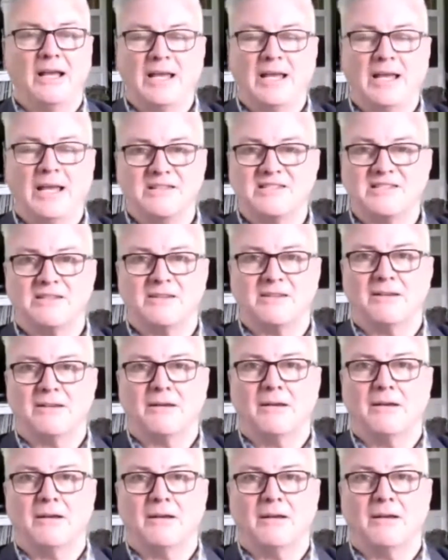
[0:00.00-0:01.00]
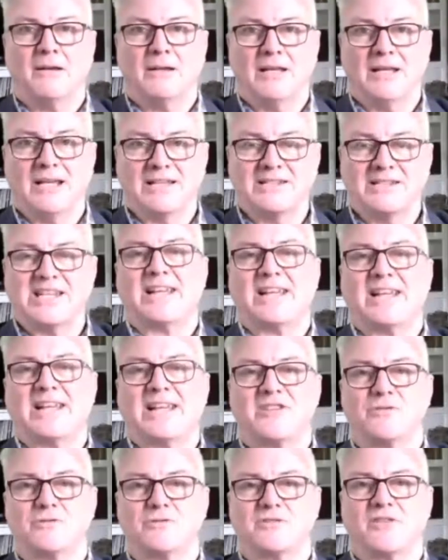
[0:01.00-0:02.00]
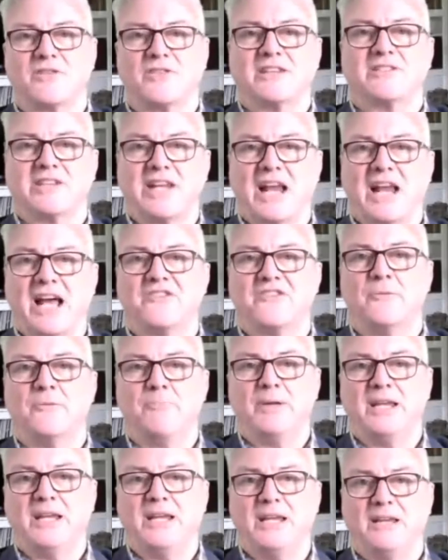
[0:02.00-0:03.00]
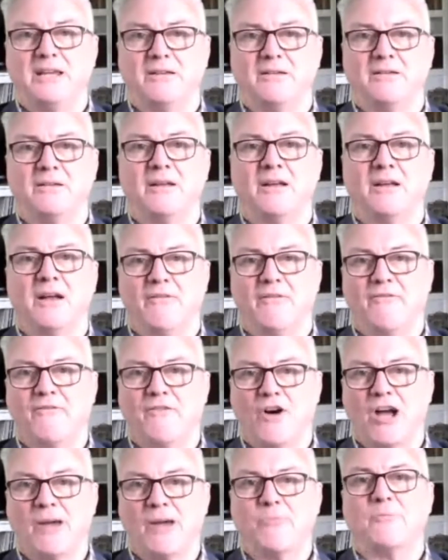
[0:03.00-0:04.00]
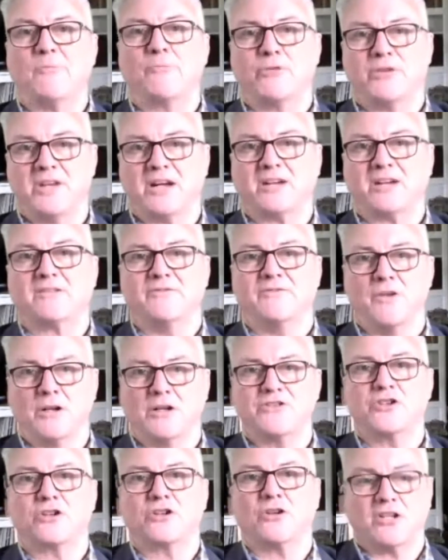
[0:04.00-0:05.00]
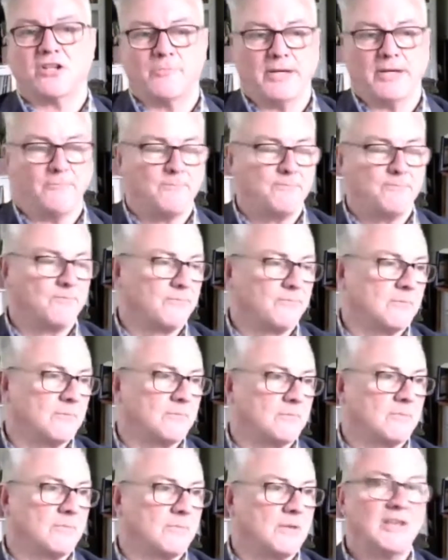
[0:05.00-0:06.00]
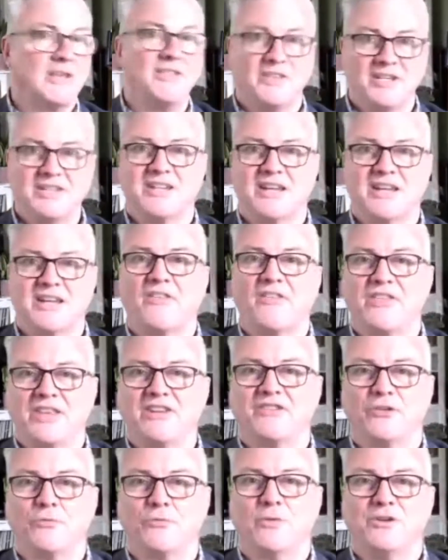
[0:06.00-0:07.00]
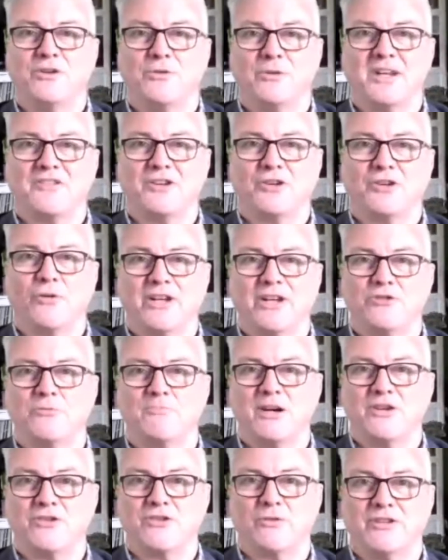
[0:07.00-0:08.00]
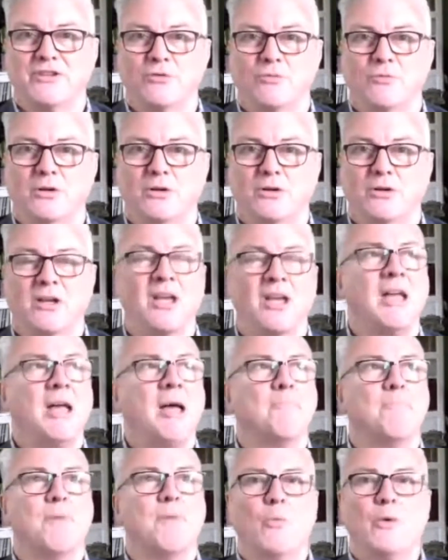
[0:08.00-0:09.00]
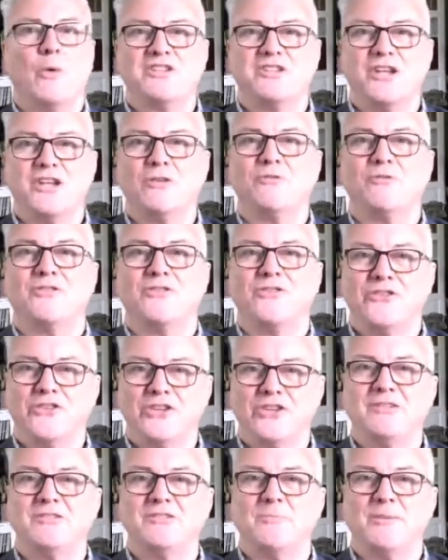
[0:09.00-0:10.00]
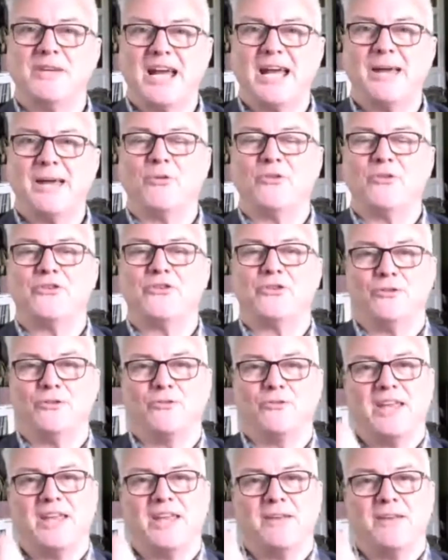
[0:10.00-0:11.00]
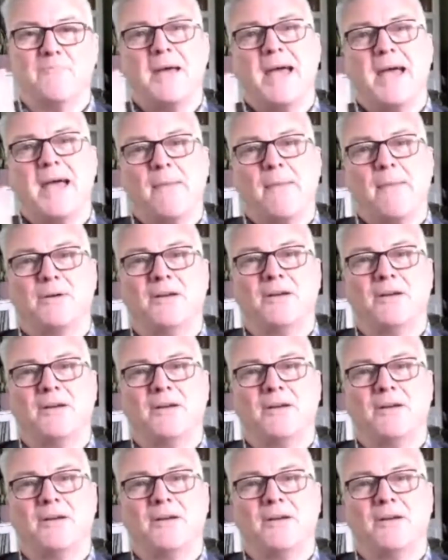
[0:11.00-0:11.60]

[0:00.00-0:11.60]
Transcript: is exactly the sorts of things that underpin a vibrant, productive knowledge economy. These are the things that we do in undergraduate, postgraduate work. But we don't seem to be able to then map